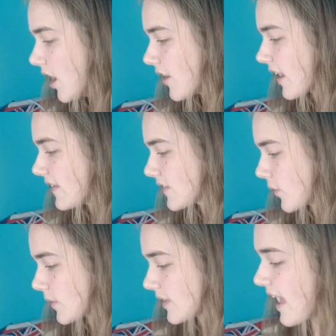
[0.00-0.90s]
Okay,
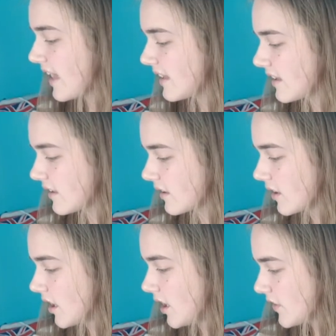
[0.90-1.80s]
so Kenin
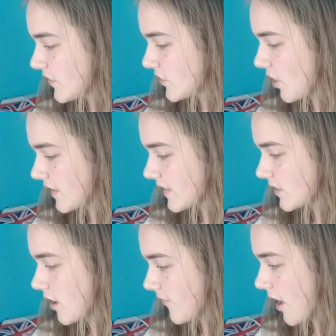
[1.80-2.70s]
started off,